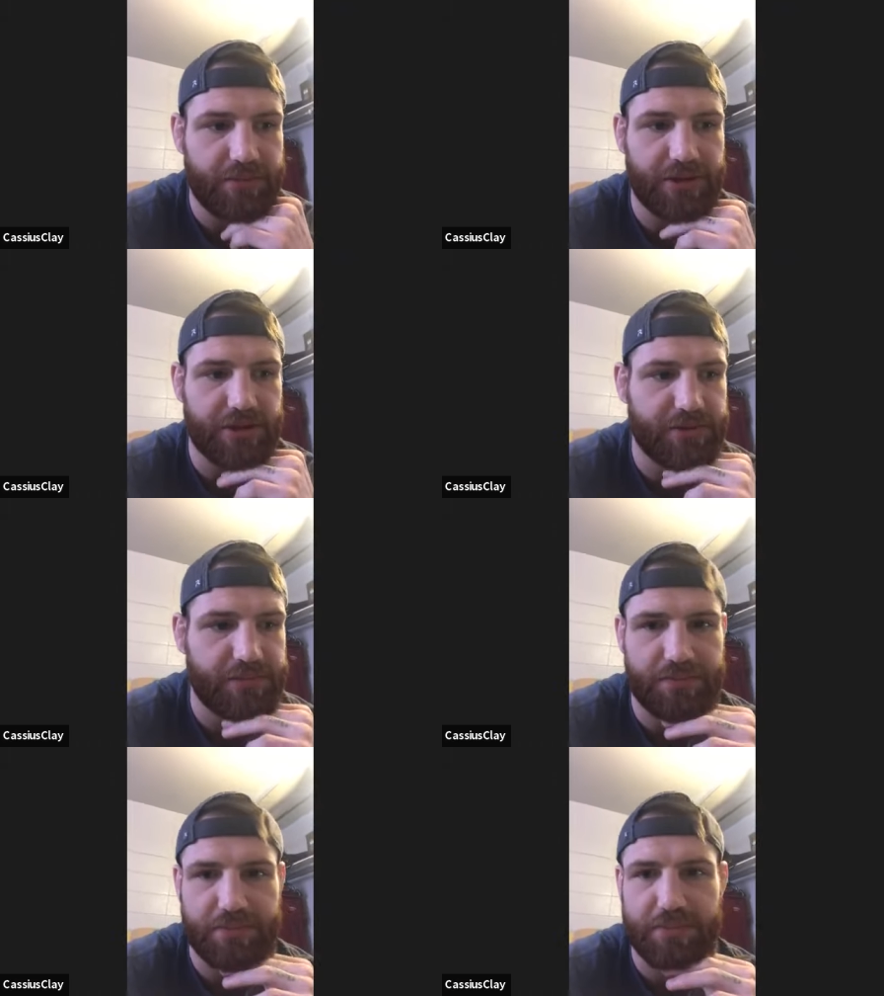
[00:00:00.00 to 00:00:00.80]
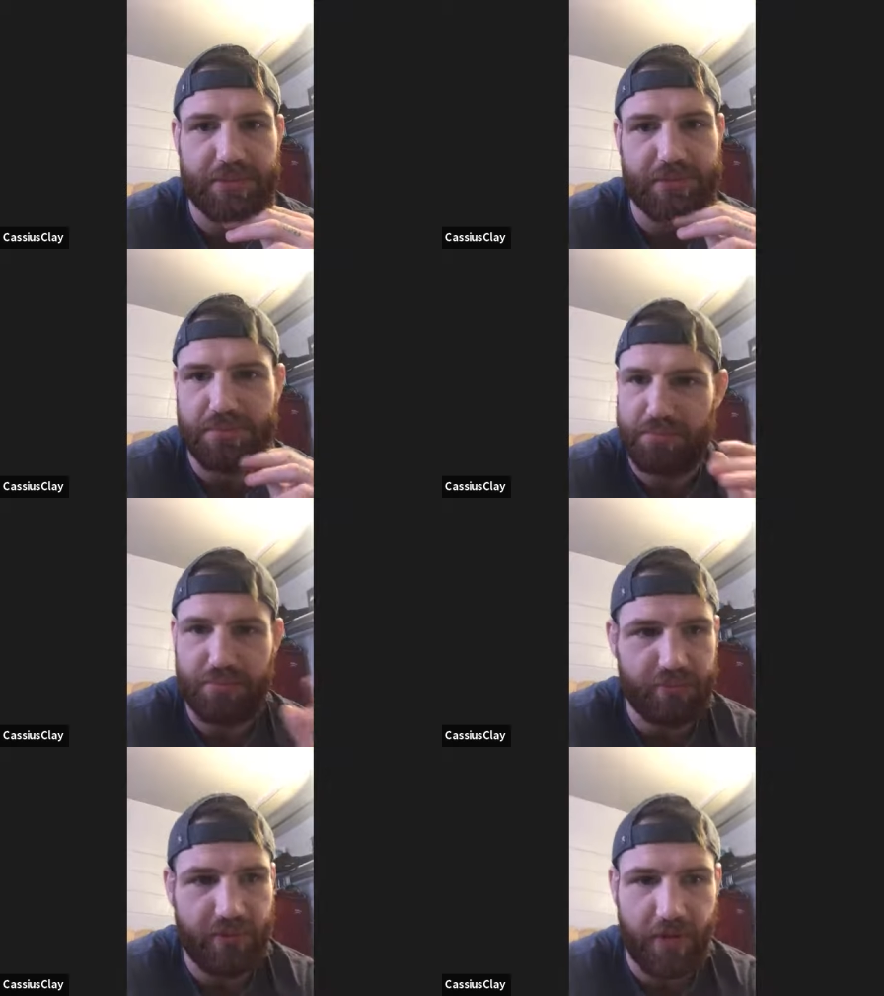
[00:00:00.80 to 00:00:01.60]
Just
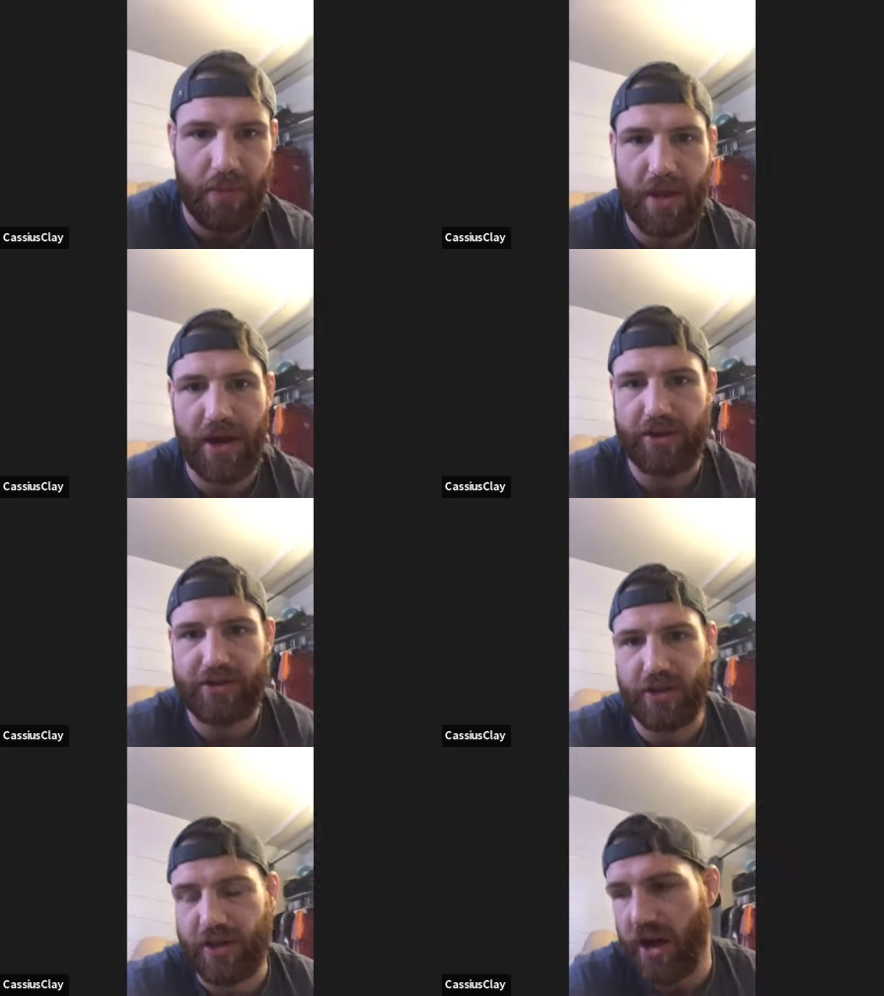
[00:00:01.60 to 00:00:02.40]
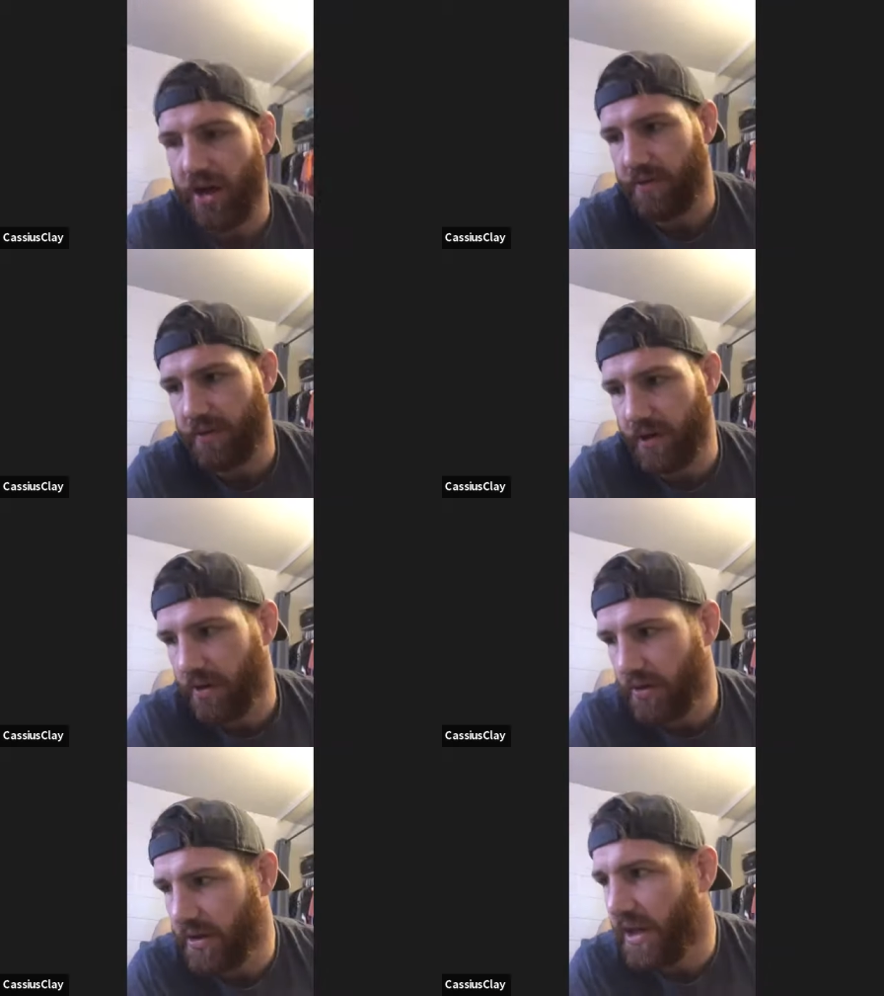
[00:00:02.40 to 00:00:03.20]
from there, it took off, you
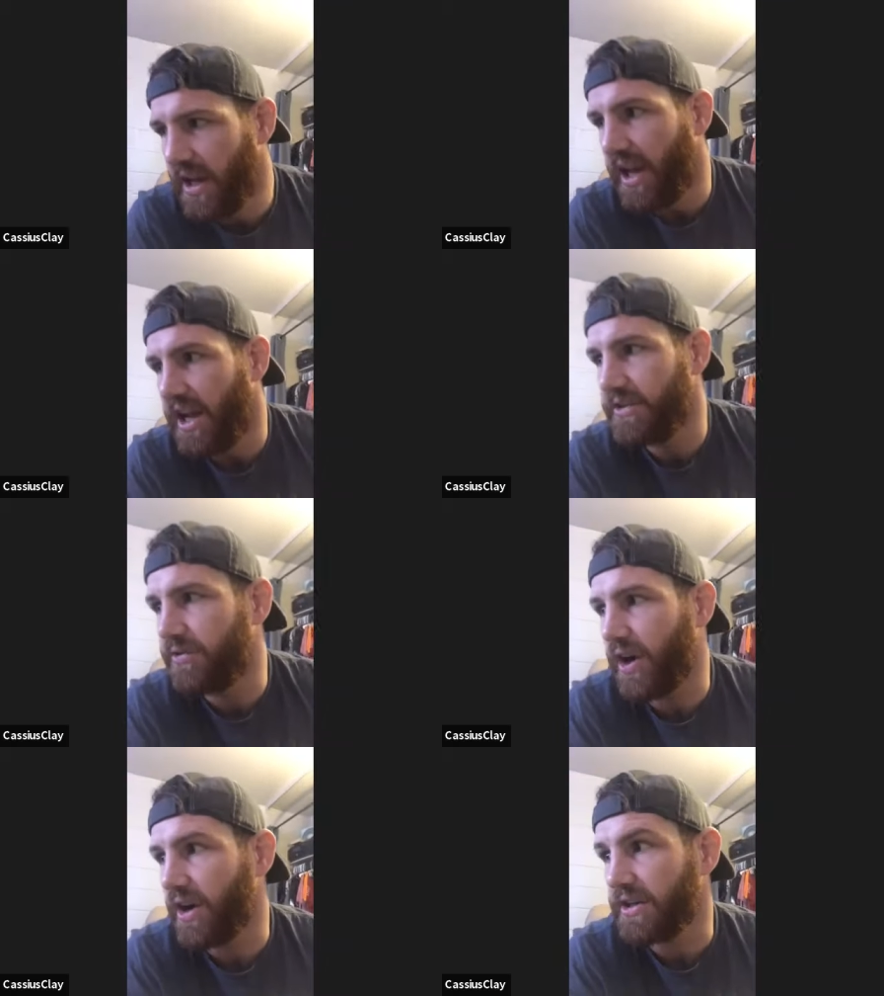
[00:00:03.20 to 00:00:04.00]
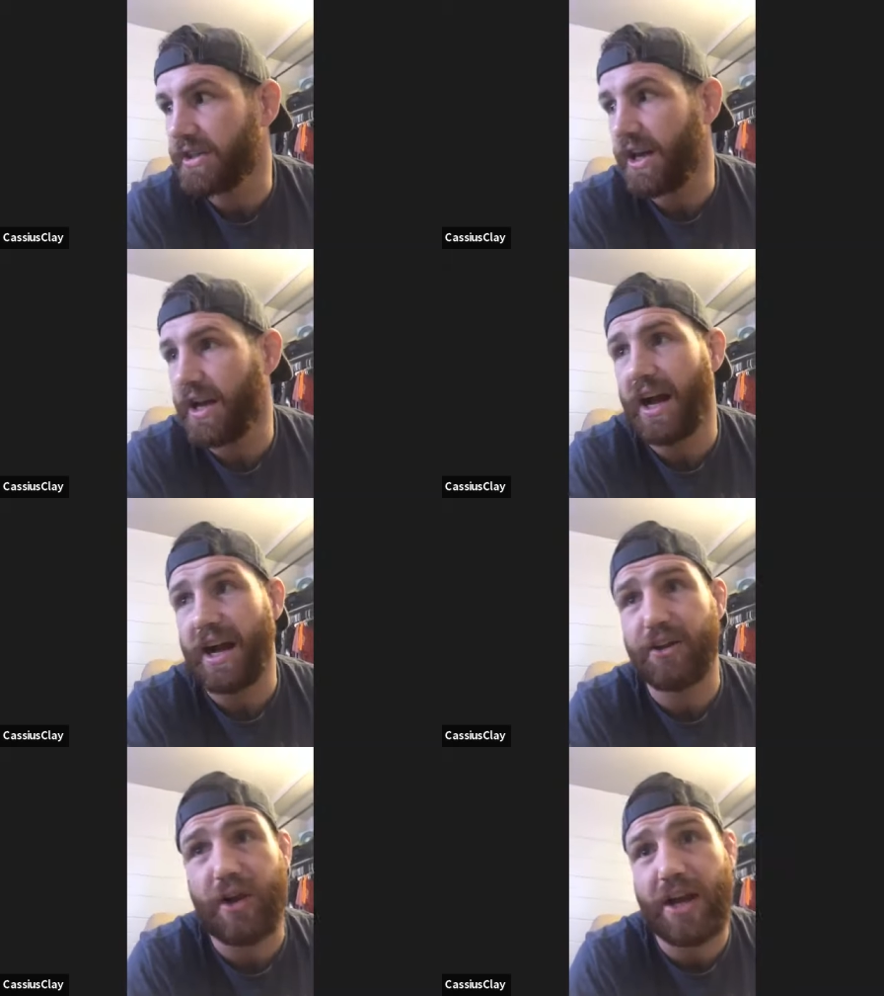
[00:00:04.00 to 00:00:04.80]
know. As far as
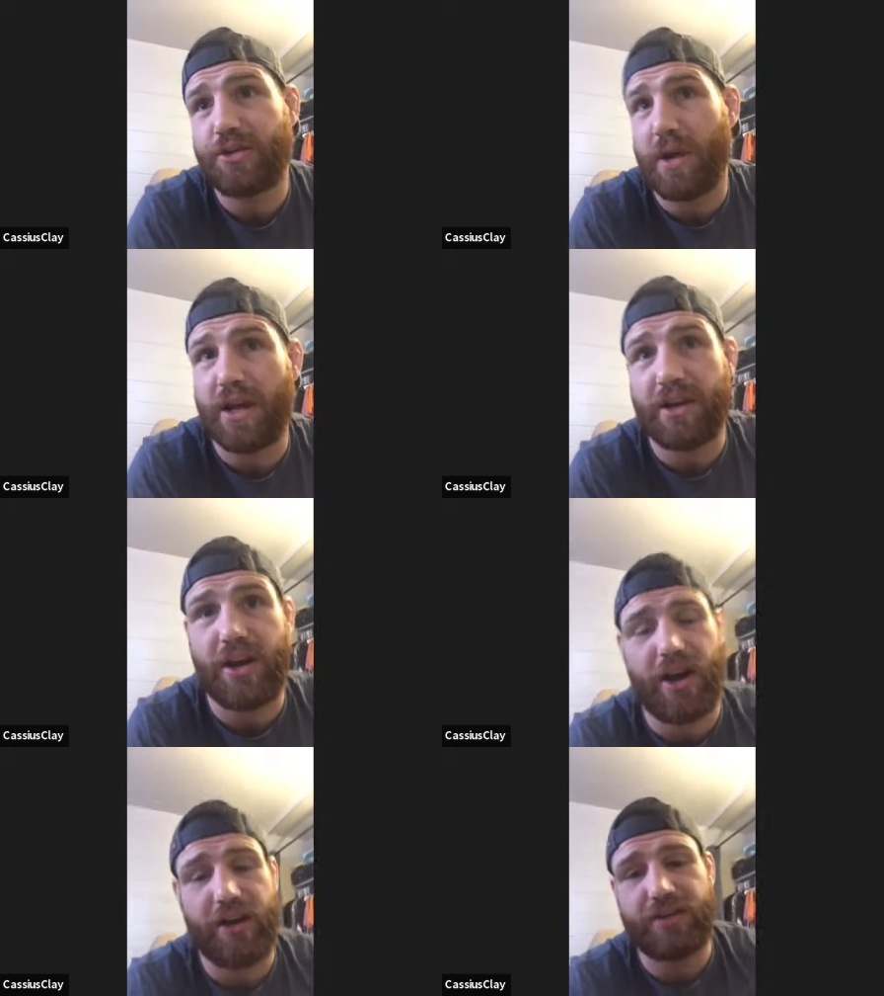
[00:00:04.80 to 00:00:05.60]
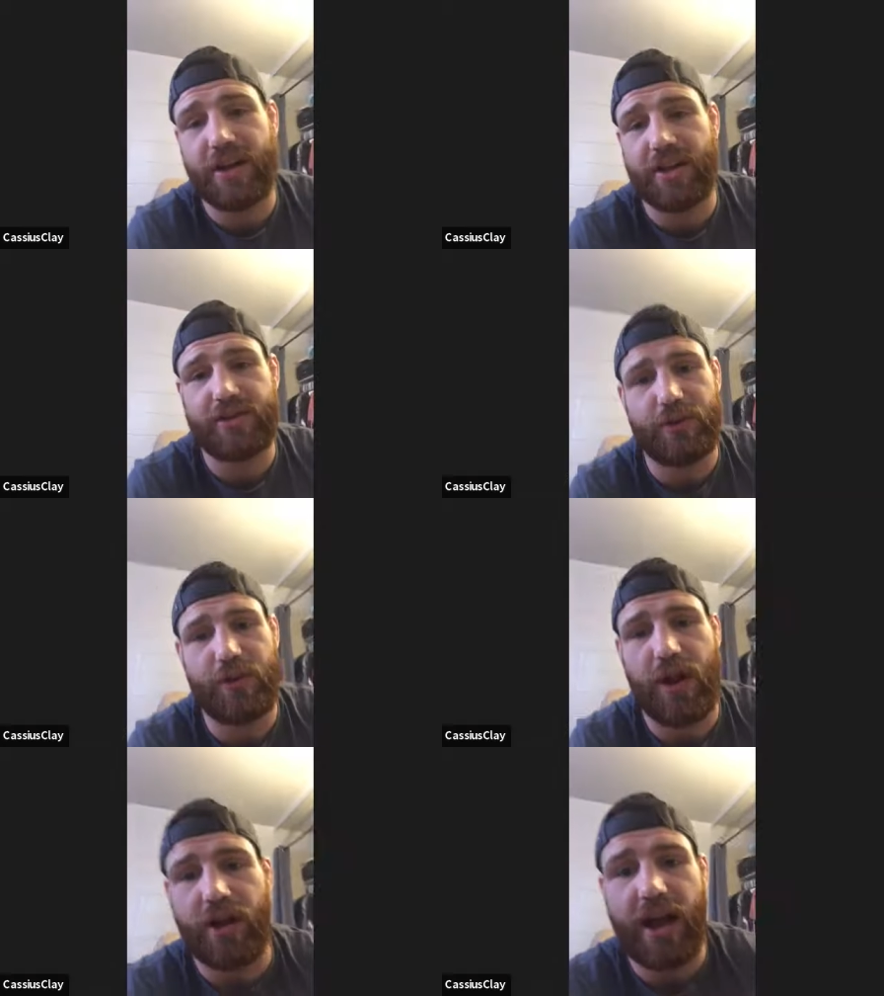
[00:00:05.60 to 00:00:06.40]
I graduated not too
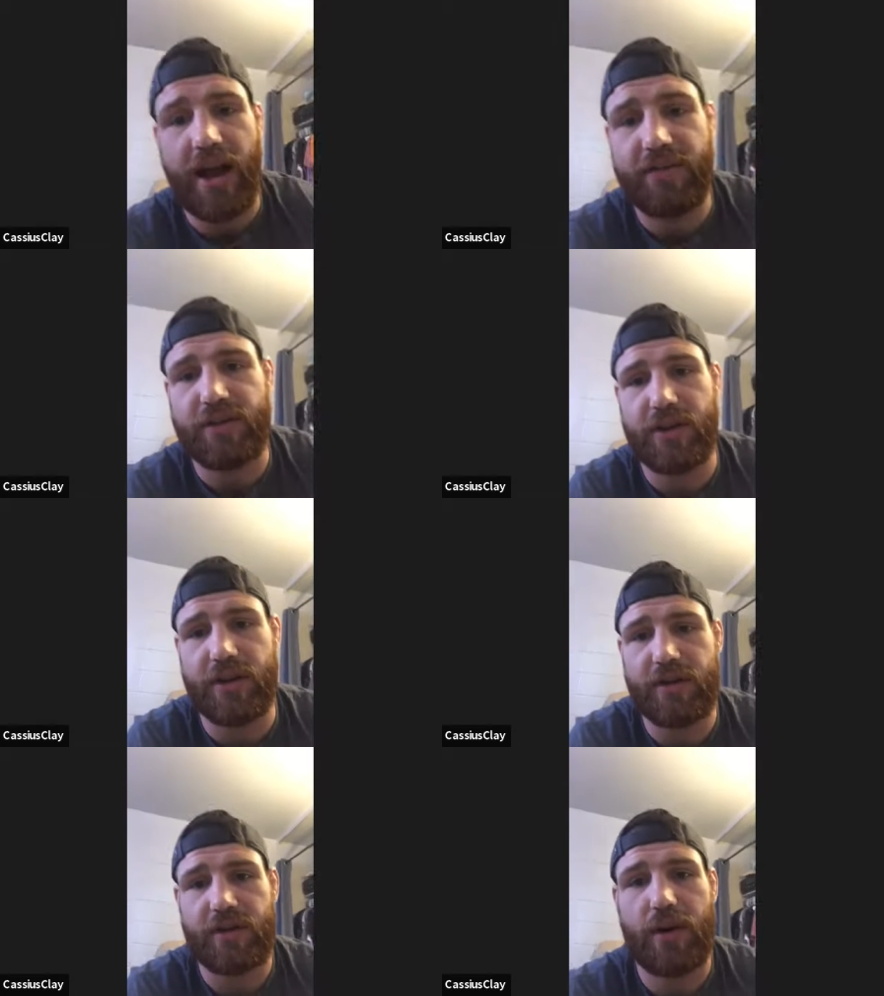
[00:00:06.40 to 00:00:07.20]
long after,